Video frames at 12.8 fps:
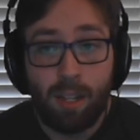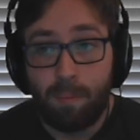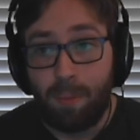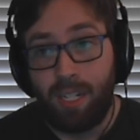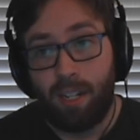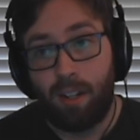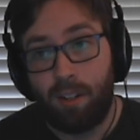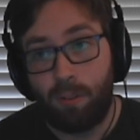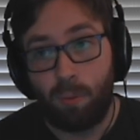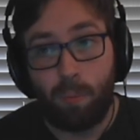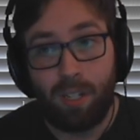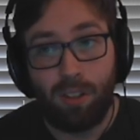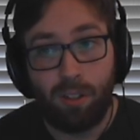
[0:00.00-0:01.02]
because
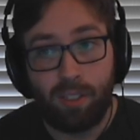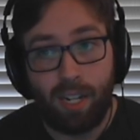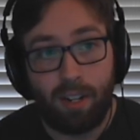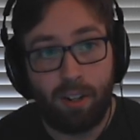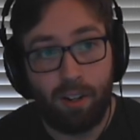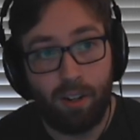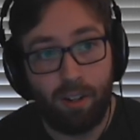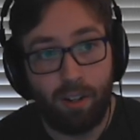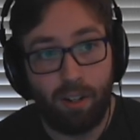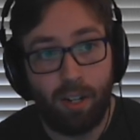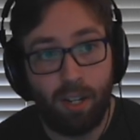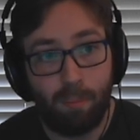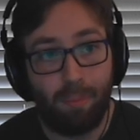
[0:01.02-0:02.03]
when we looked at
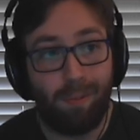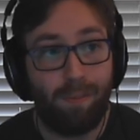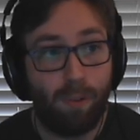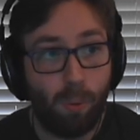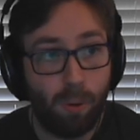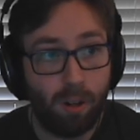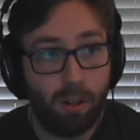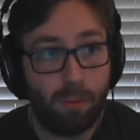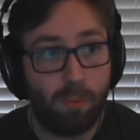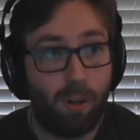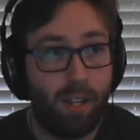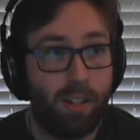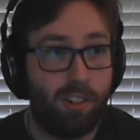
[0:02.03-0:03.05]
her before,
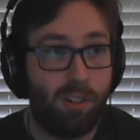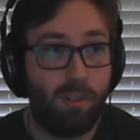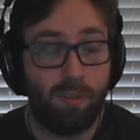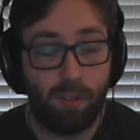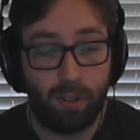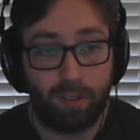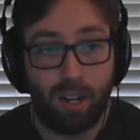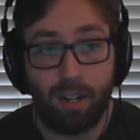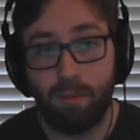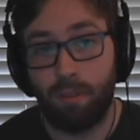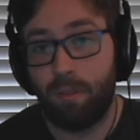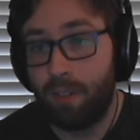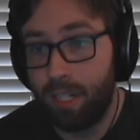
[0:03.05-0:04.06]
when she was first kind
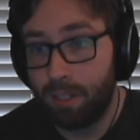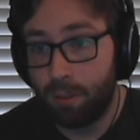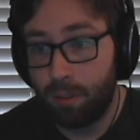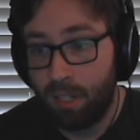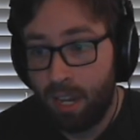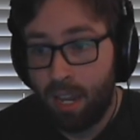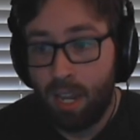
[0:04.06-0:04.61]
of revealed,